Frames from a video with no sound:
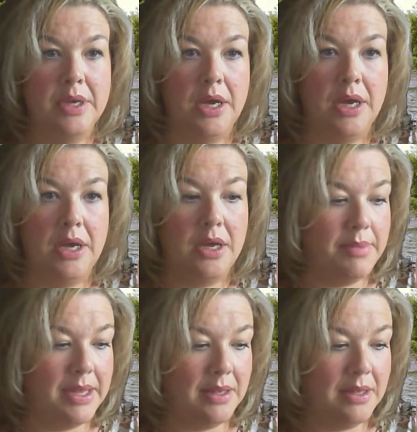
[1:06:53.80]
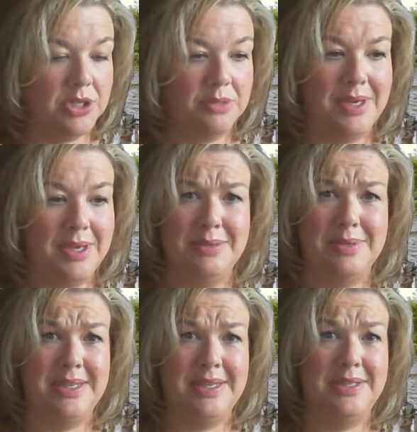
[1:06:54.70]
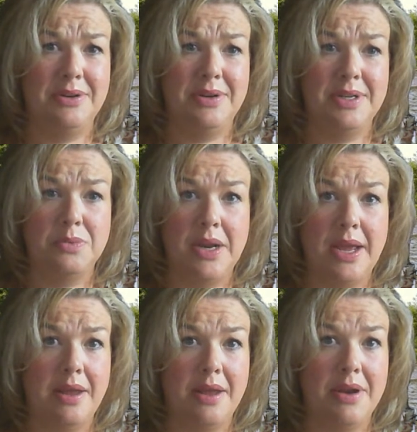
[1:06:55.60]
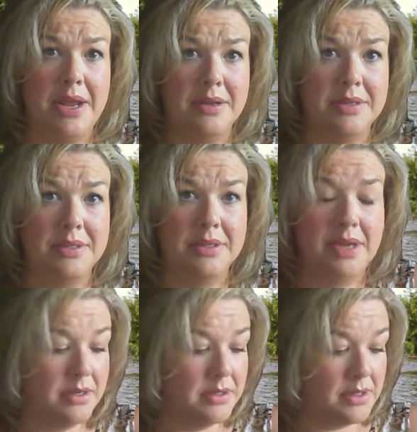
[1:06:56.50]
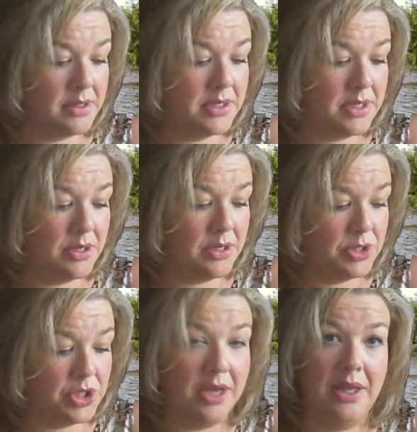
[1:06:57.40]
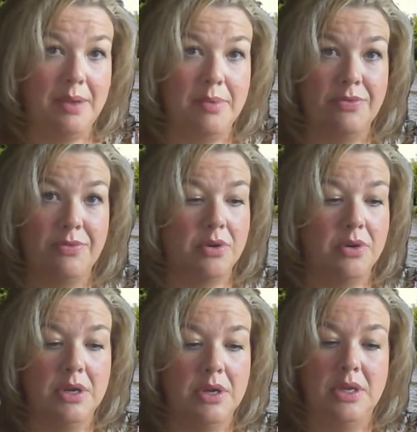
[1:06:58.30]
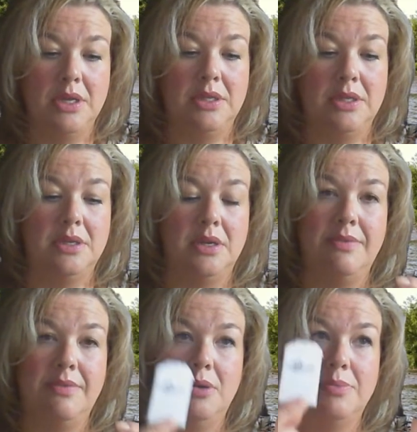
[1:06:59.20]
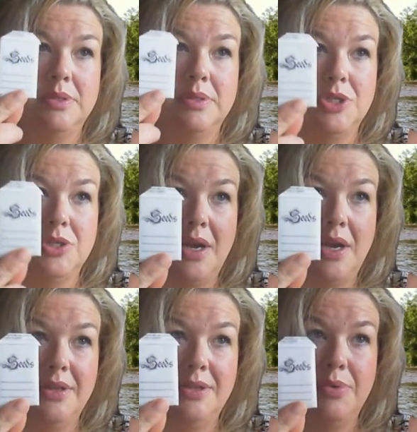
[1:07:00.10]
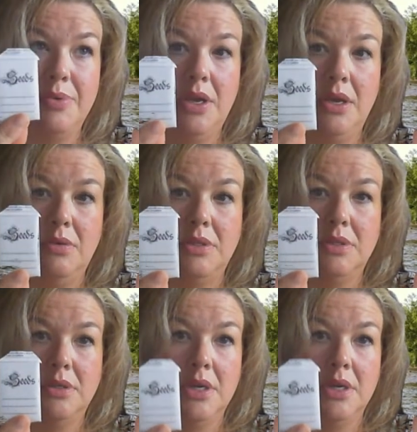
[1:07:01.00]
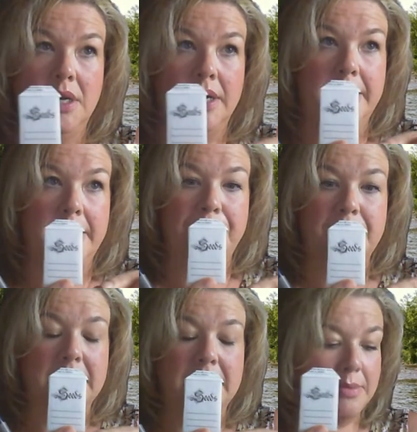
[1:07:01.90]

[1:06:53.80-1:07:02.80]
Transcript: mainly just because it was easier and it's what I had on hand. And I did use child labor for these little envelopes, which I think they're pretty cute. Some